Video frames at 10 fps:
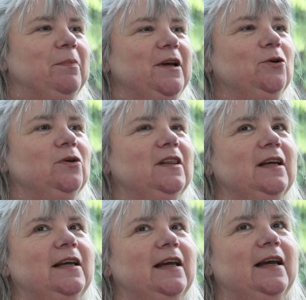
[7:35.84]
but you're
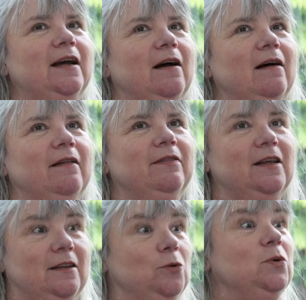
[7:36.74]
thinking
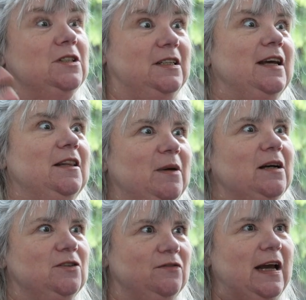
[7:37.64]
that you want to take them
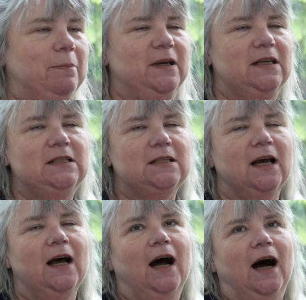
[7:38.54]
out of nappies
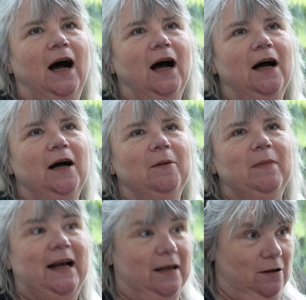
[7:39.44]

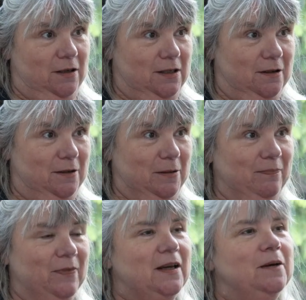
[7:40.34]
at night time.
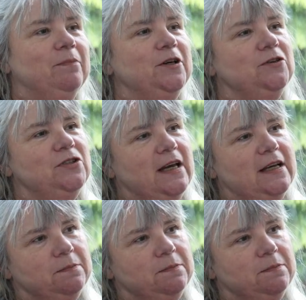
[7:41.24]
Yes. But you say